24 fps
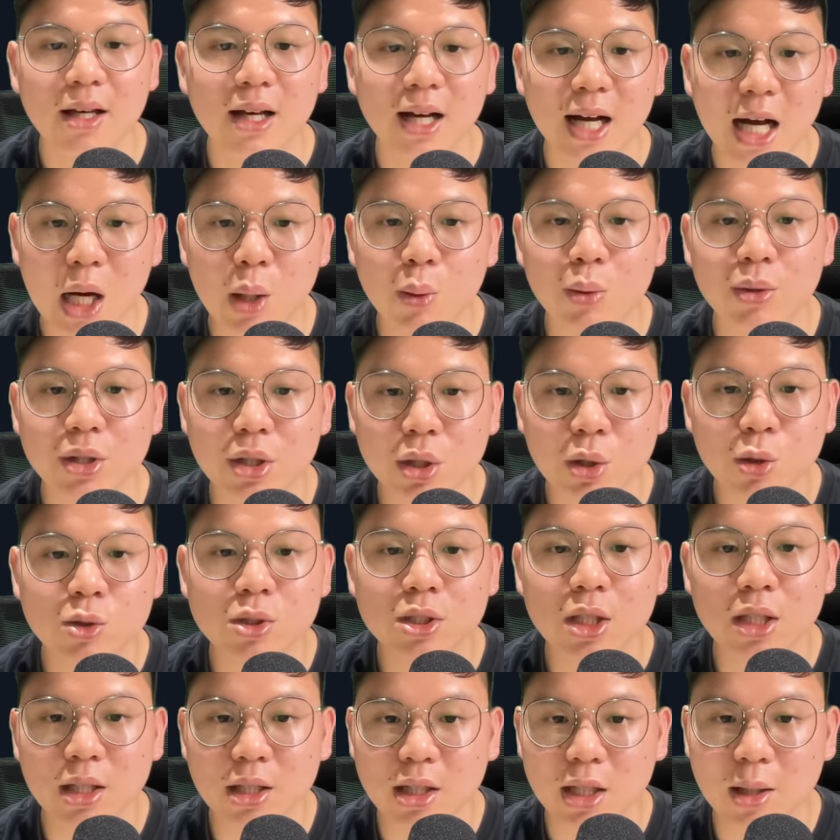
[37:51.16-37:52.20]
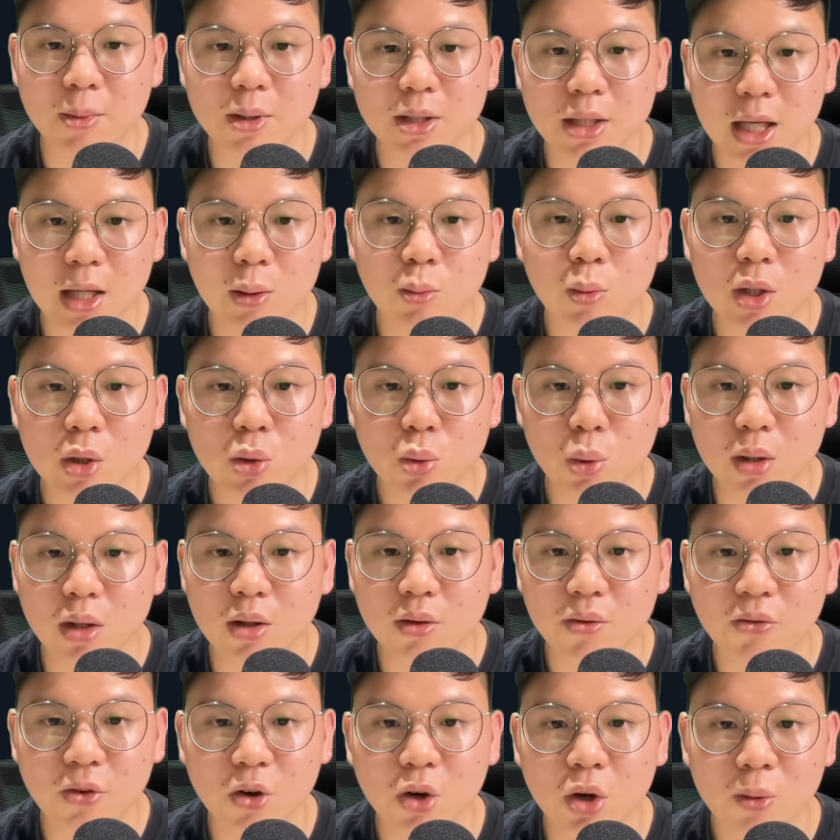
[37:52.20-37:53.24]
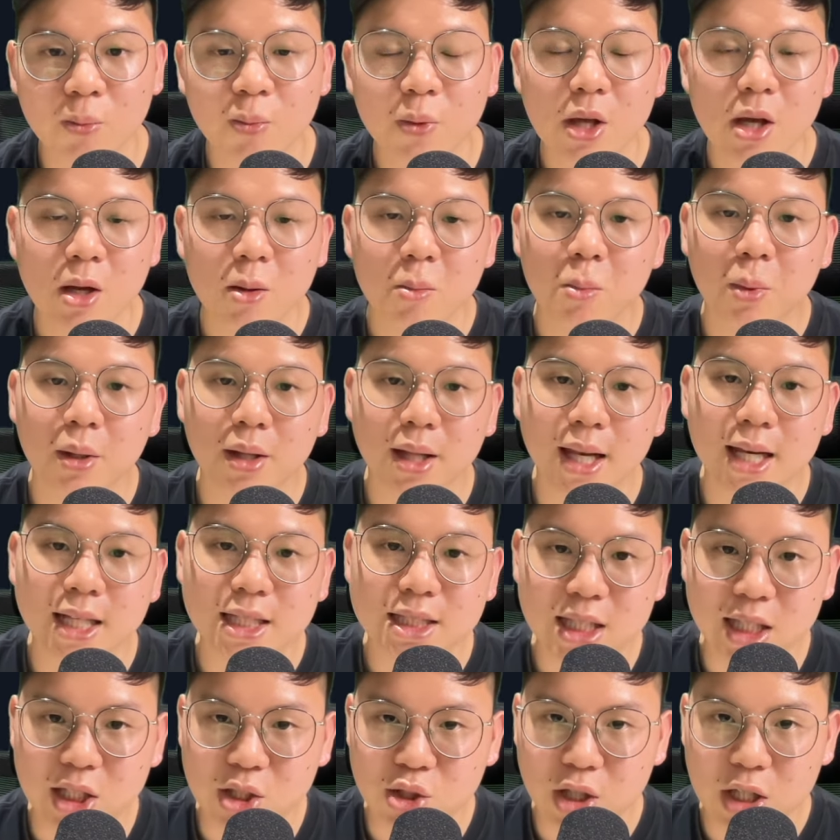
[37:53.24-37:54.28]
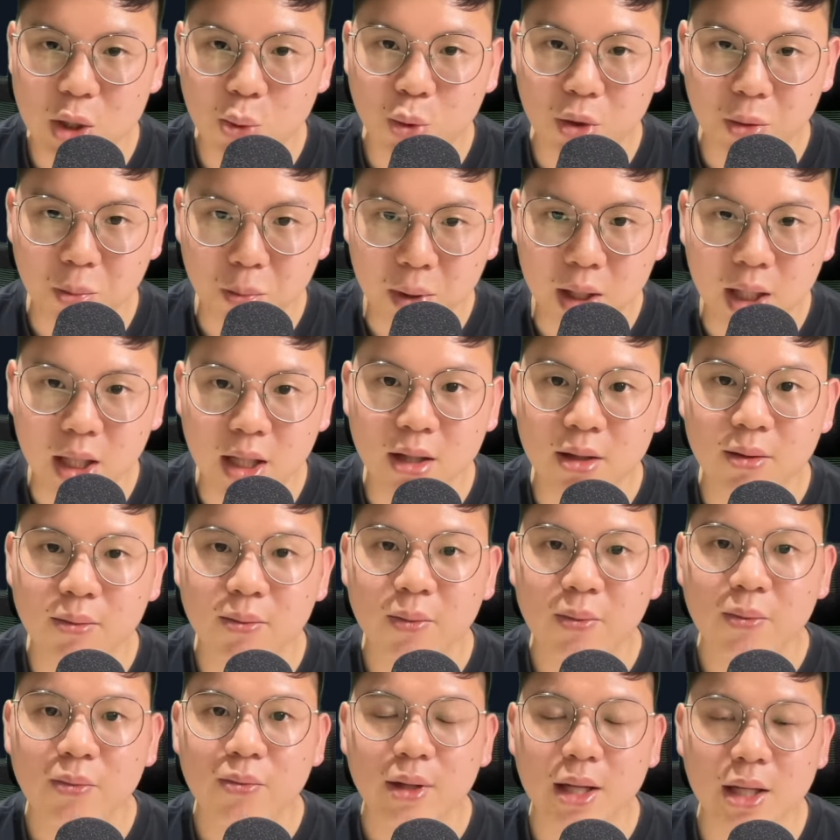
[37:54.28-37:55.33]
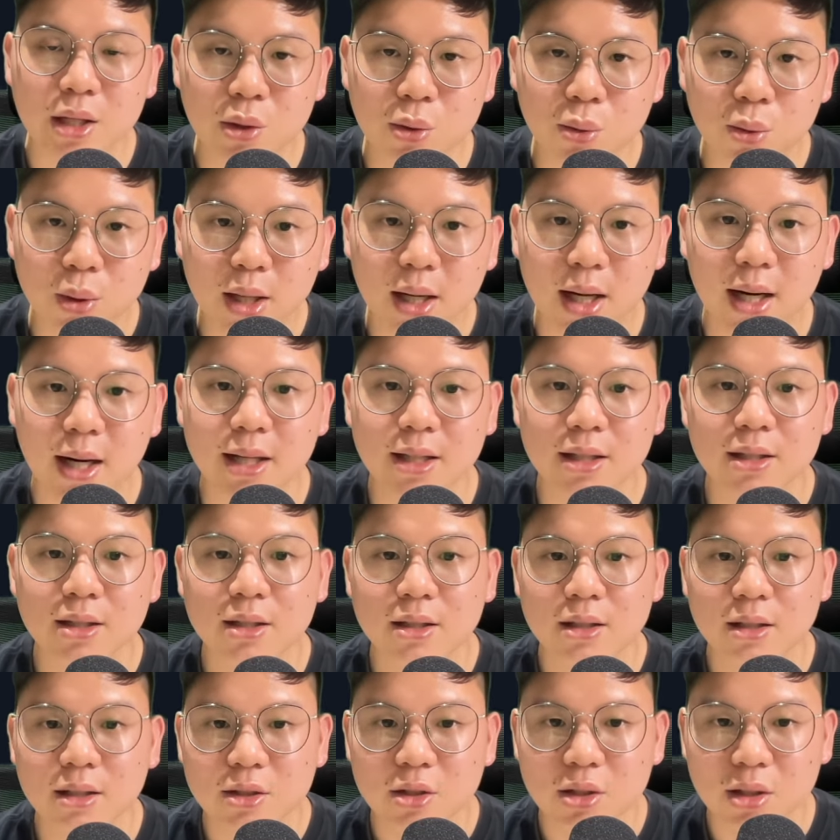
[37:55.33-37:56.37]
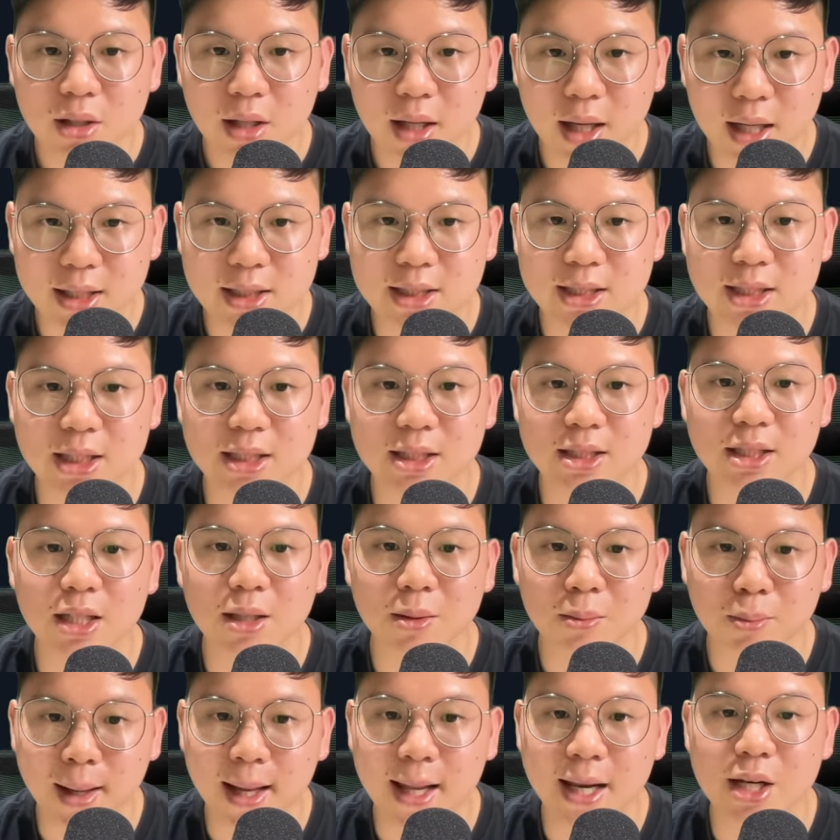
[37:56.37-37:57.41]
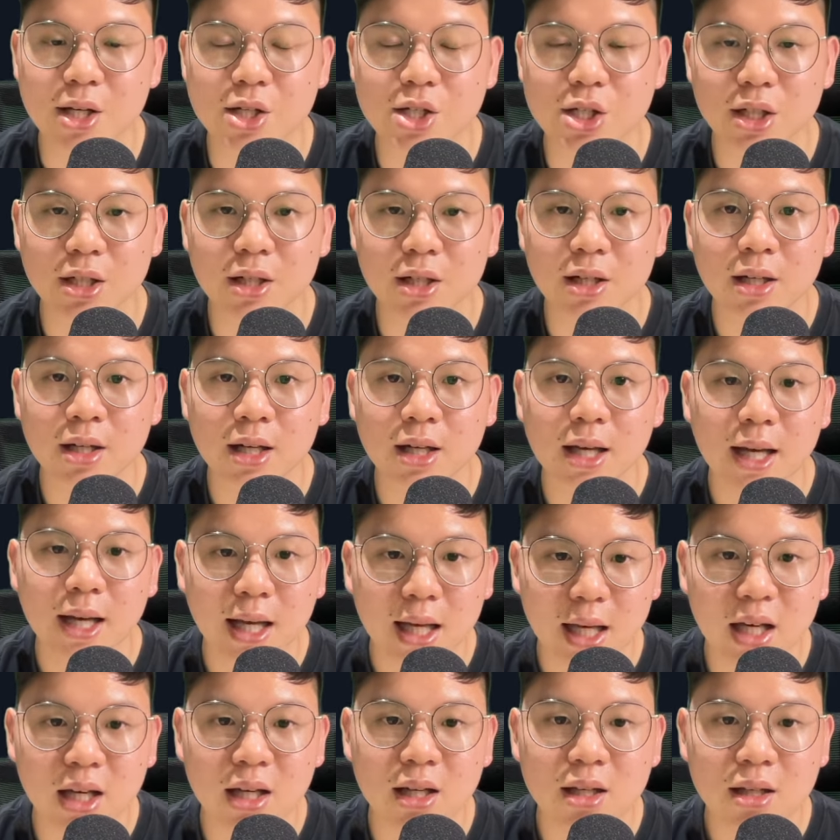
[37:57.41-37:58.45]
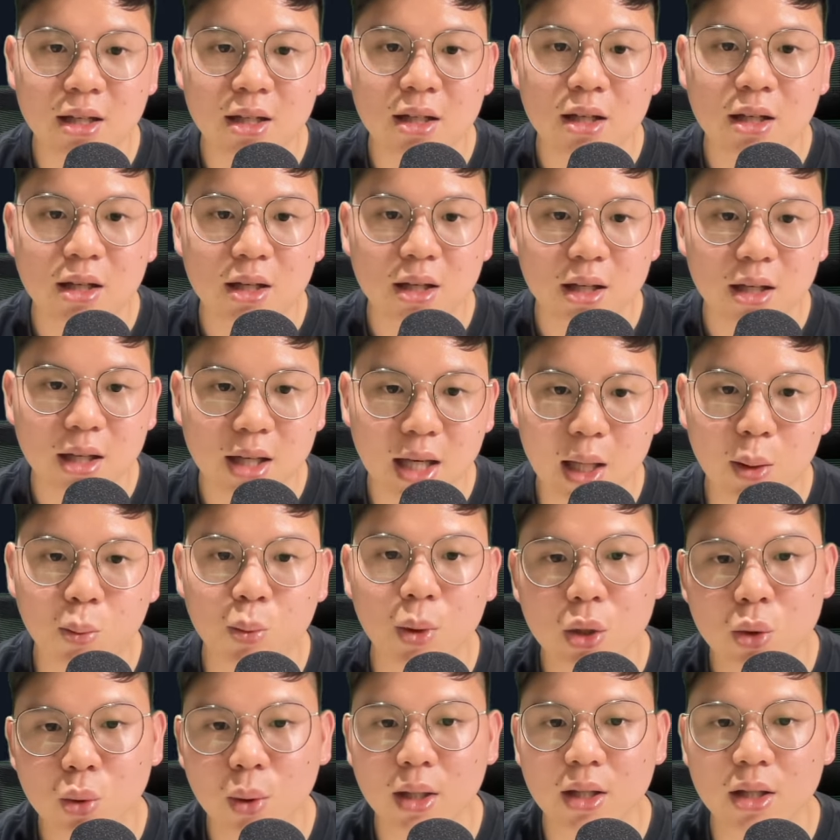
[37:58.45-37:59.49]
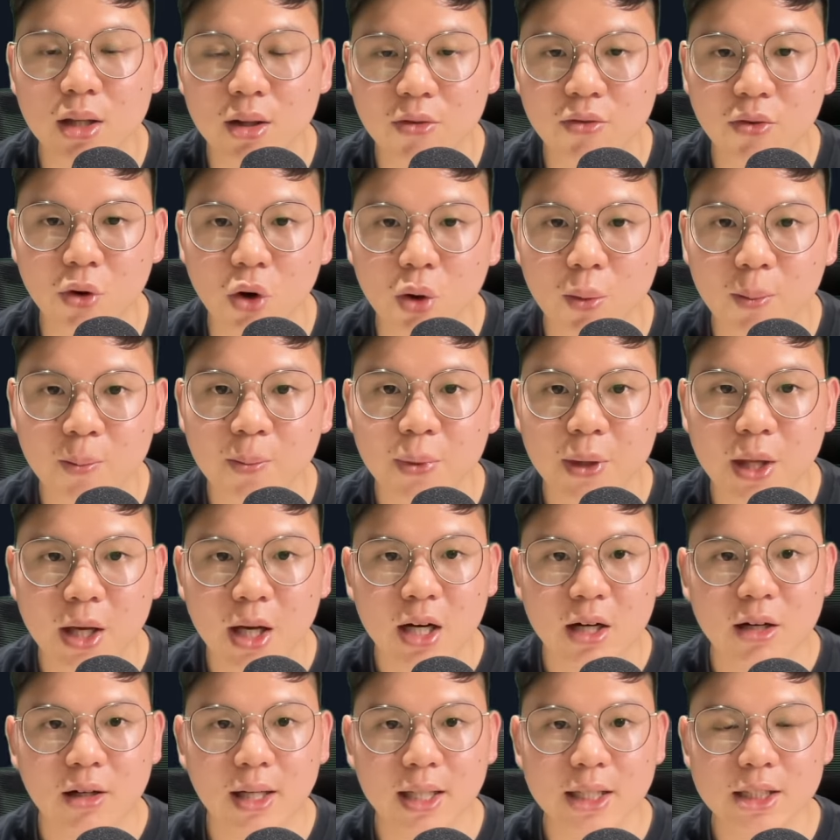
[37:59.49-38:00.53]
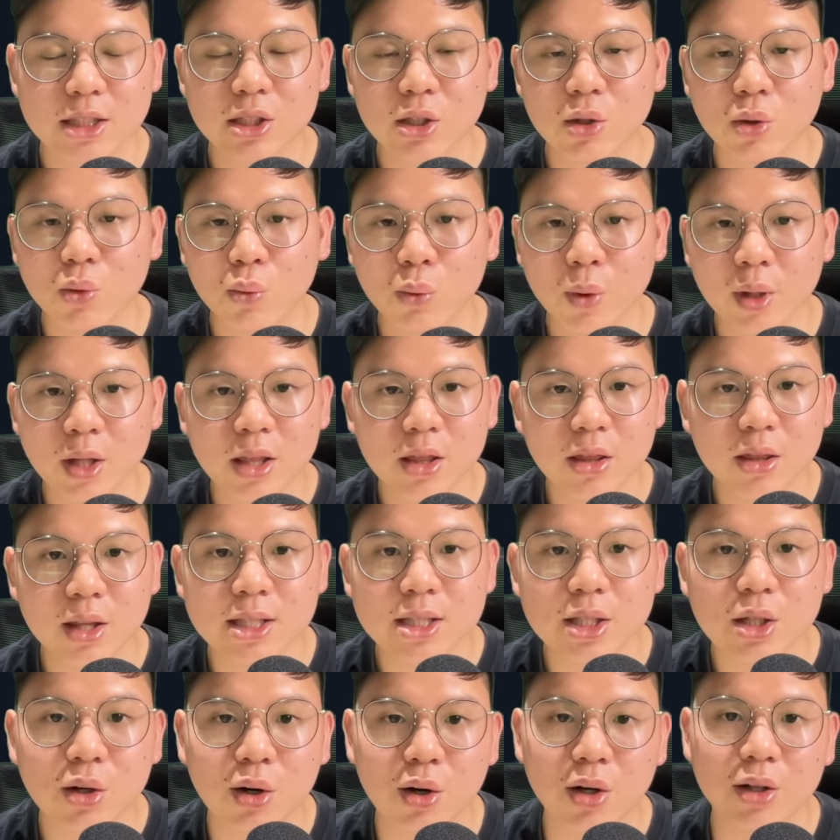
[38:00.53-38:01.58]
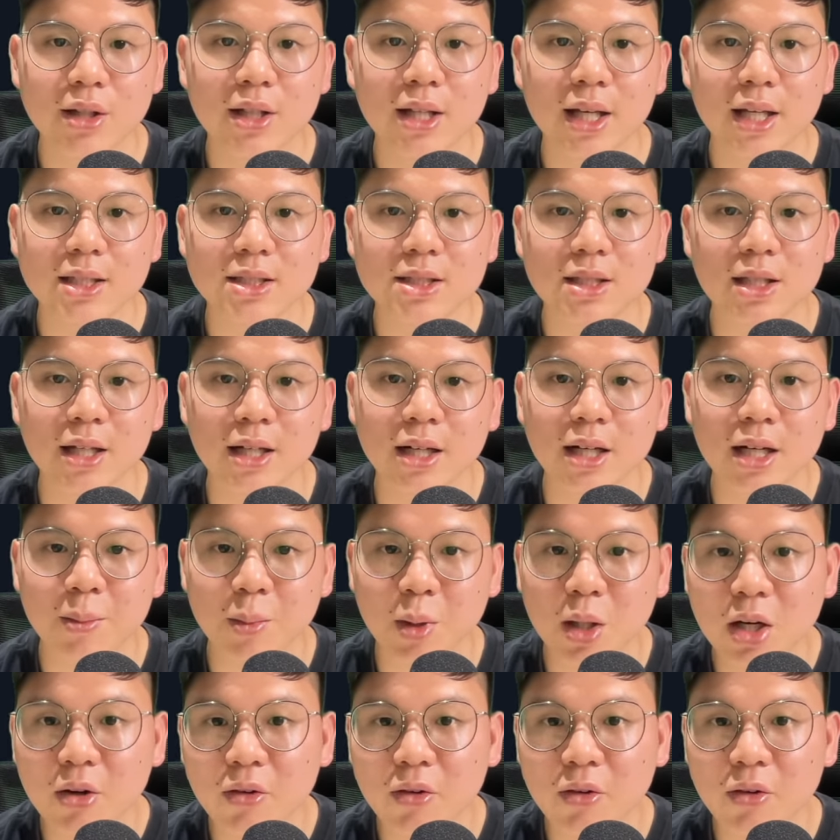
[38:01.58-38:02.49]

I would use it in double game week 24, but that essentially would mean that you can't assistant manager in game week 24. Right, so with this context here, I'm going to